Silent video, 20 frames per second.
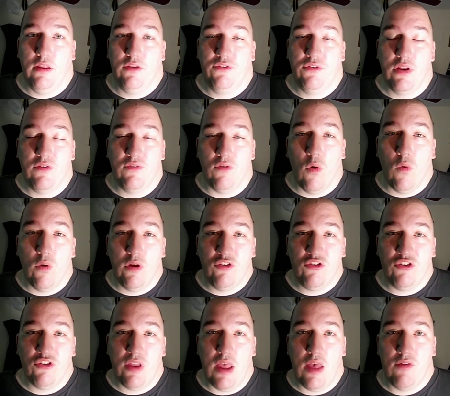instead of
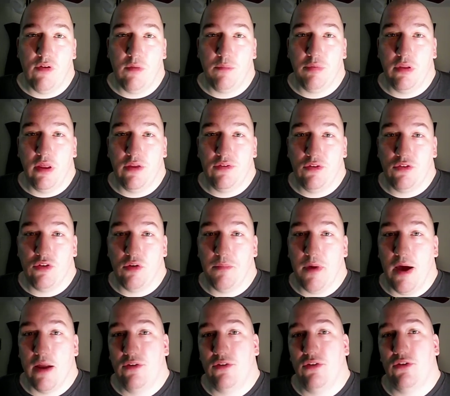always just having pluses or
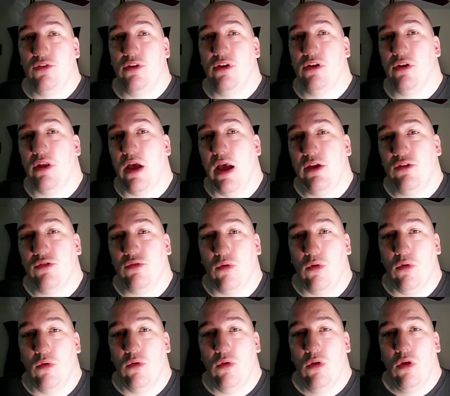minuses to your dice
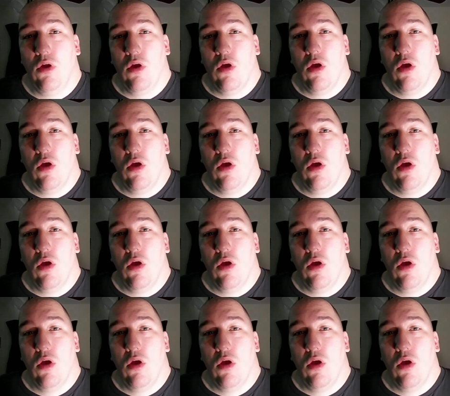roll,